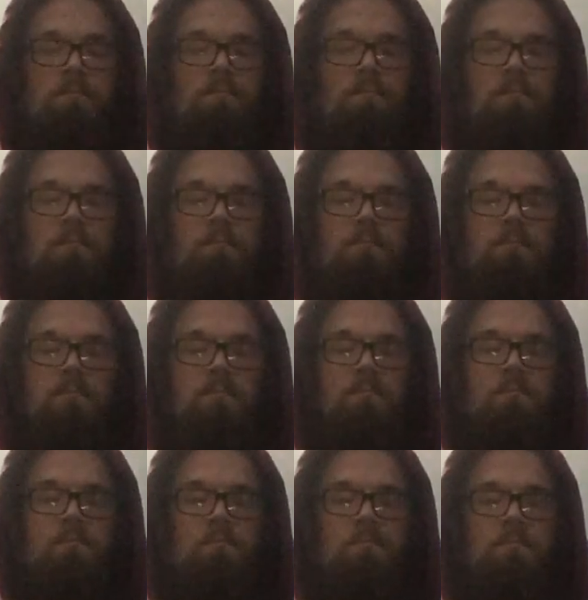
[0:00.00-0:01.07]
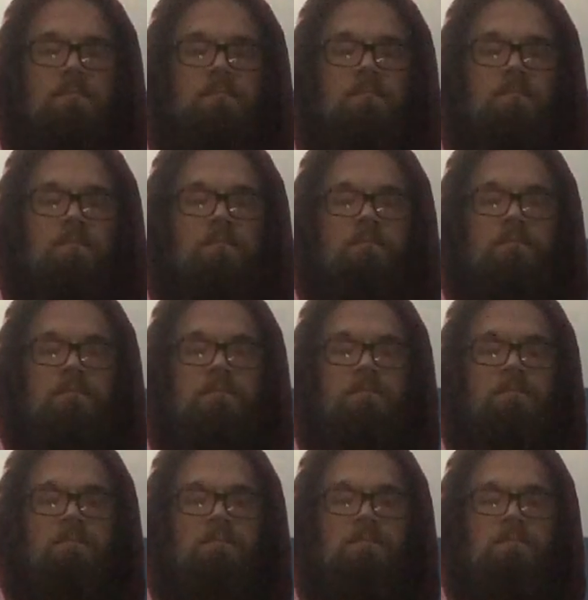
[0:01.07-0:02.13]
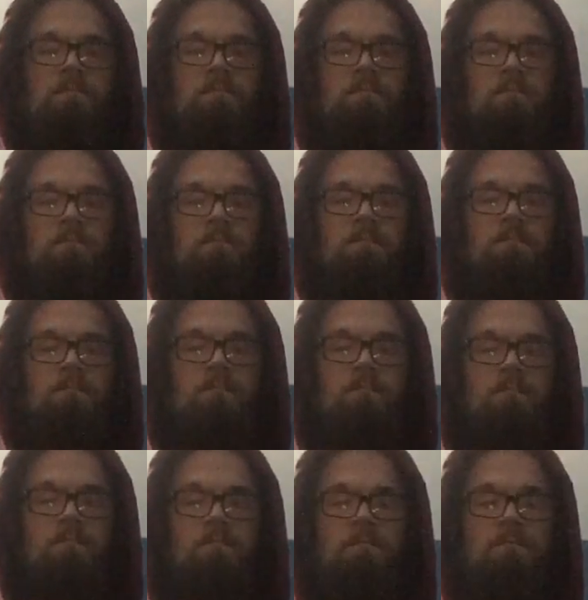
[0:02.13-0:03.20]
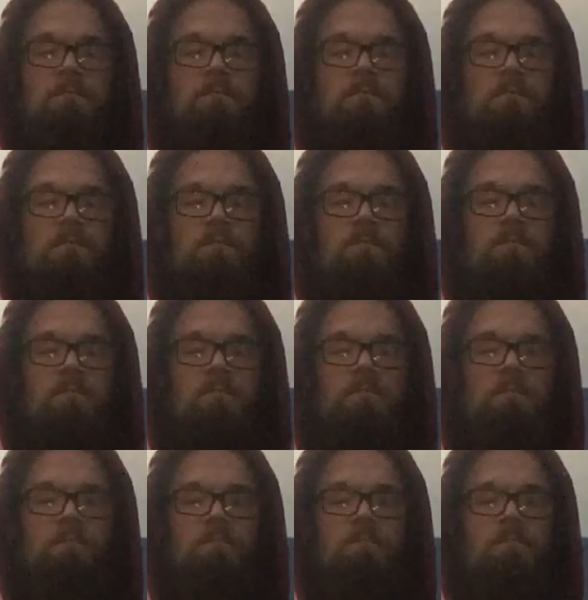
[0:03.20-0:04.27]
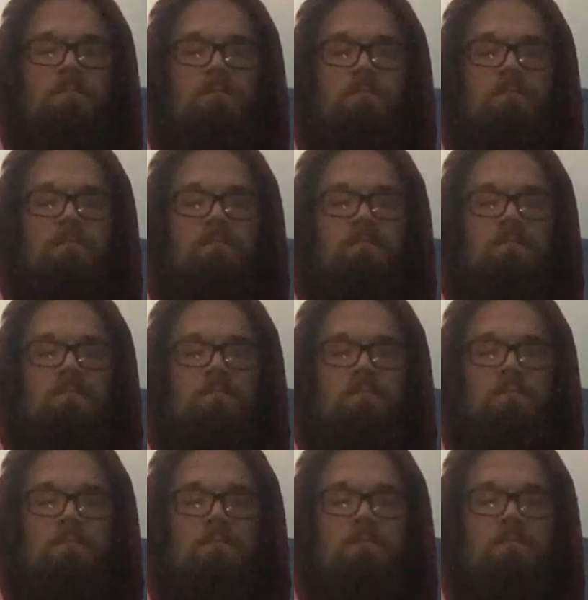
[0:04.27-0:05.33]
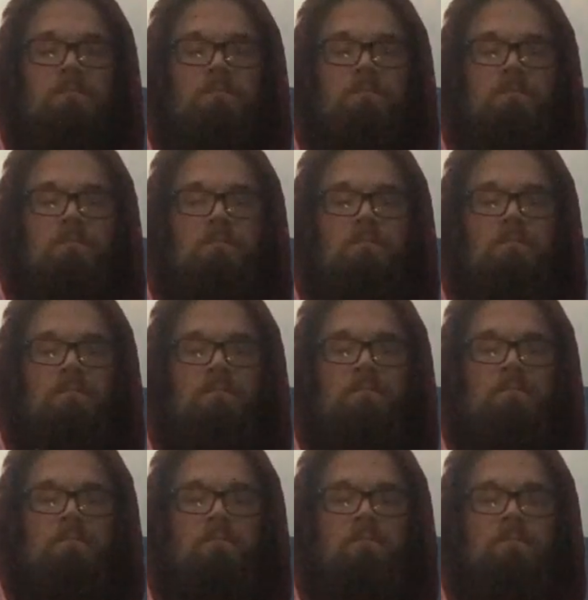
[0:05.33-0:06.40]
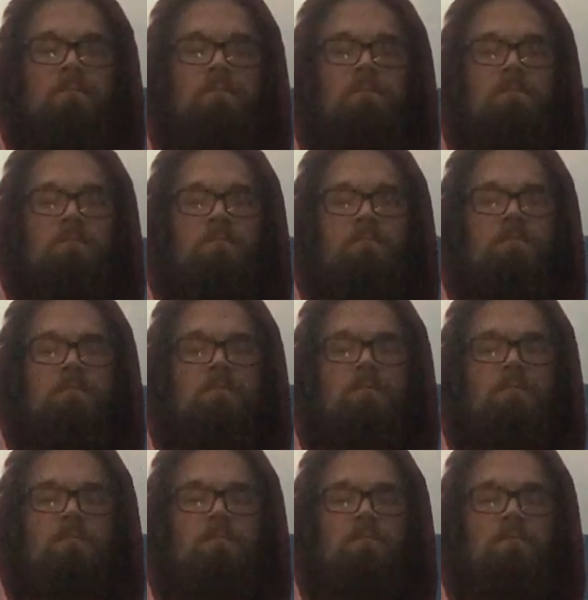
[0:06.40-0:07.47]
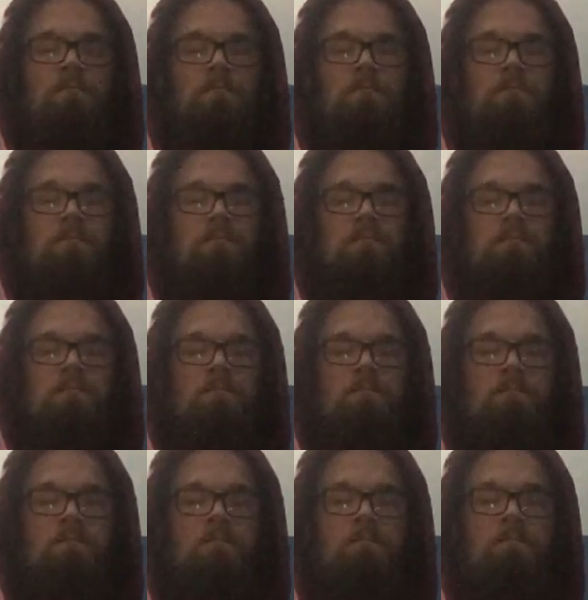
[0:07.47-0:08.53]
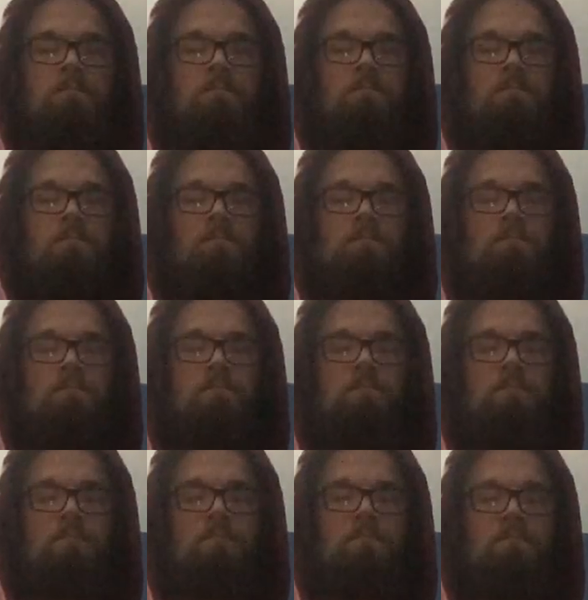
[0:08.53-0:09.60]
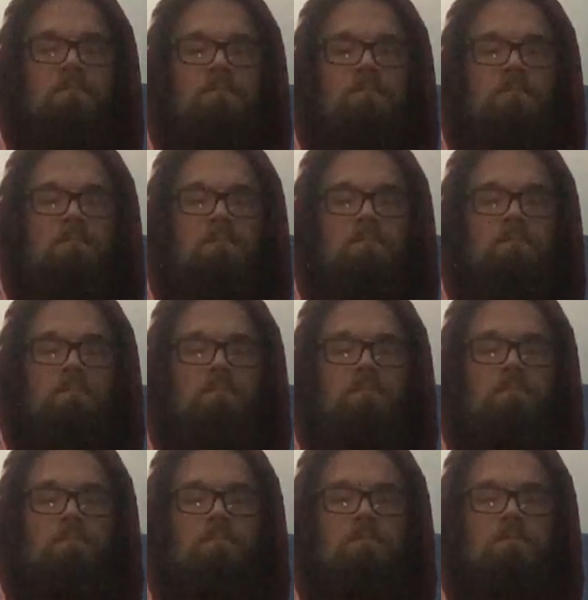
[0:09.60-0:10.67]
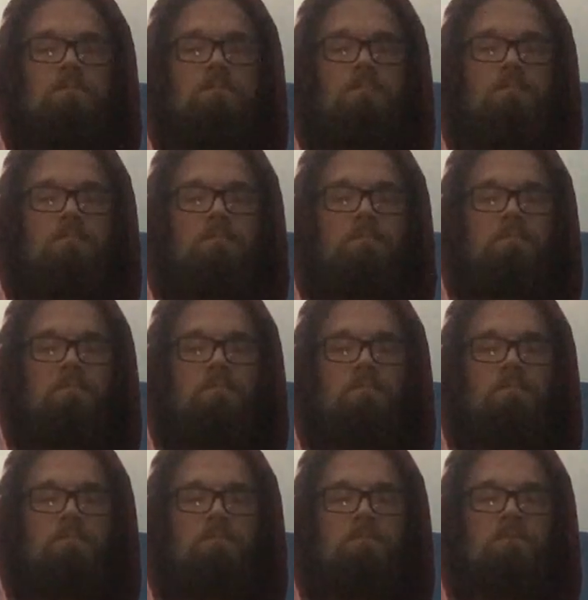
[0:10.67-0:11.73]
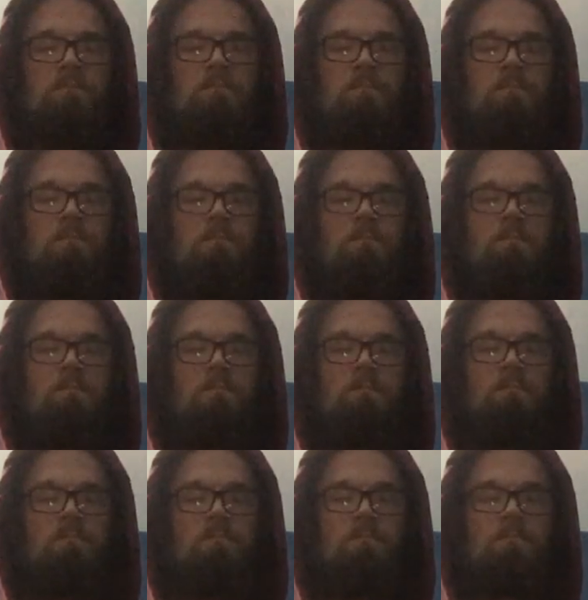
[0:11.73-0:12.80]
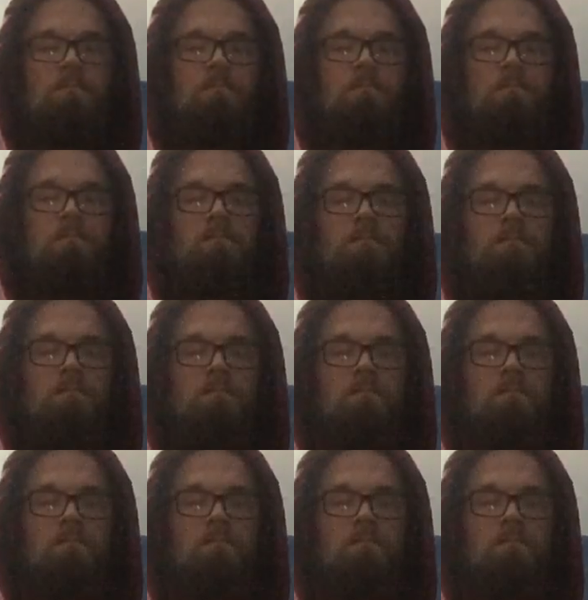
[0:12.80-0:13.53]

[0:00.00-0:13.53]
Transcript: Sit or lay in a comfy position. Slowly breathe in and out. You want to focus on your breath. The pause in between the breath, how it feels. Can you feel it?